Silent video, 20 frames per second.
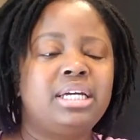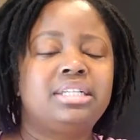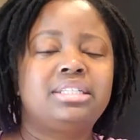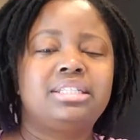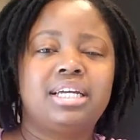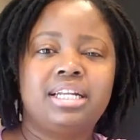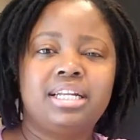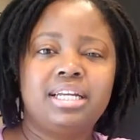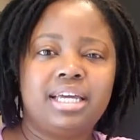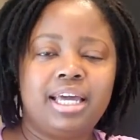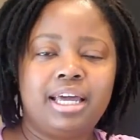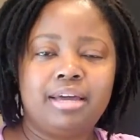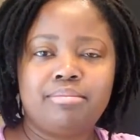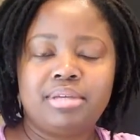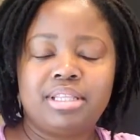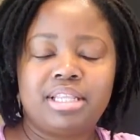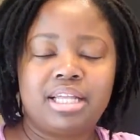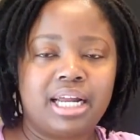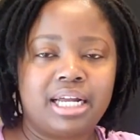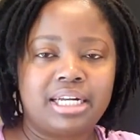Then it hit
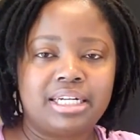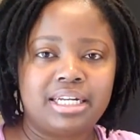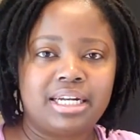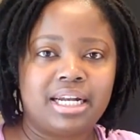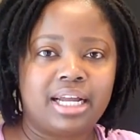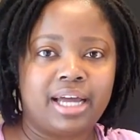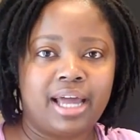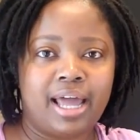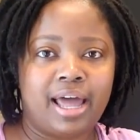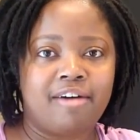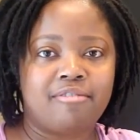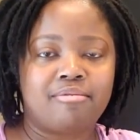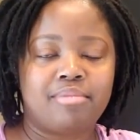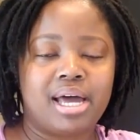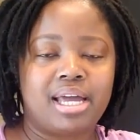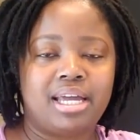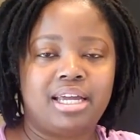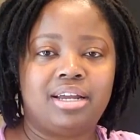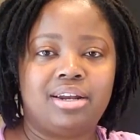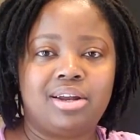me that I did not have my
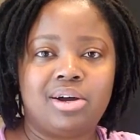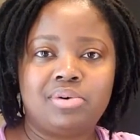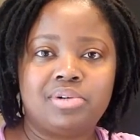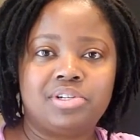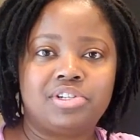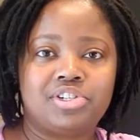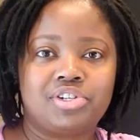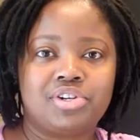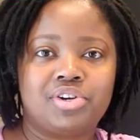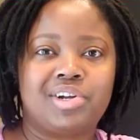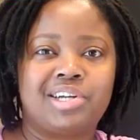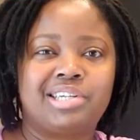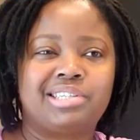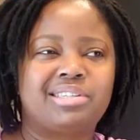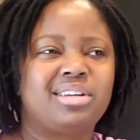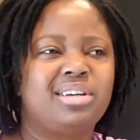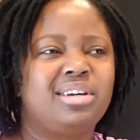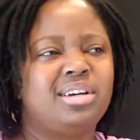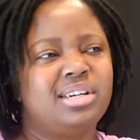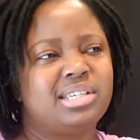E&O insurance,
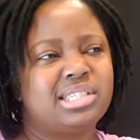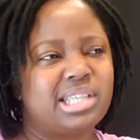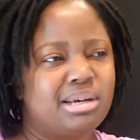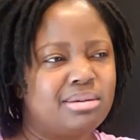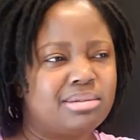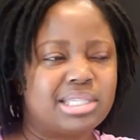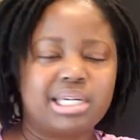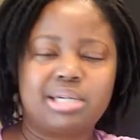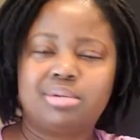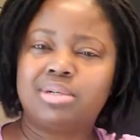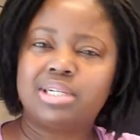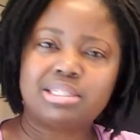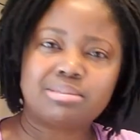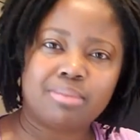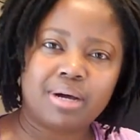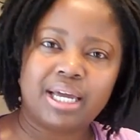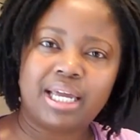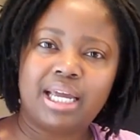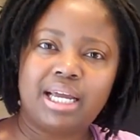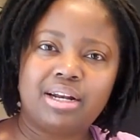so I was like, where's
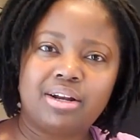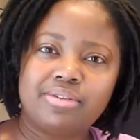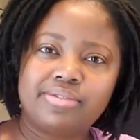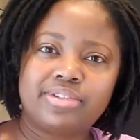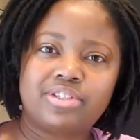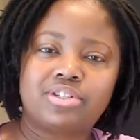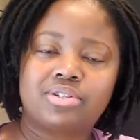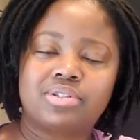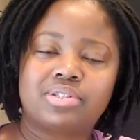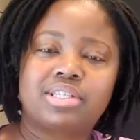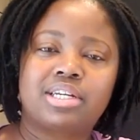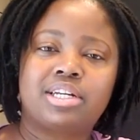my E&O insurance?